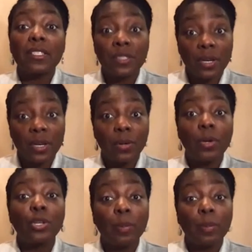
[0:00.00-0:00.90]

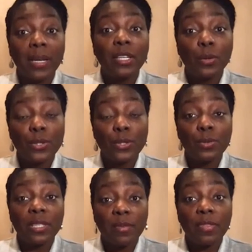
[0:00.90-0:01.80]
So your body goes
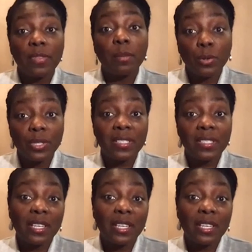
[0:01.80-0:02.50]
through some of the motions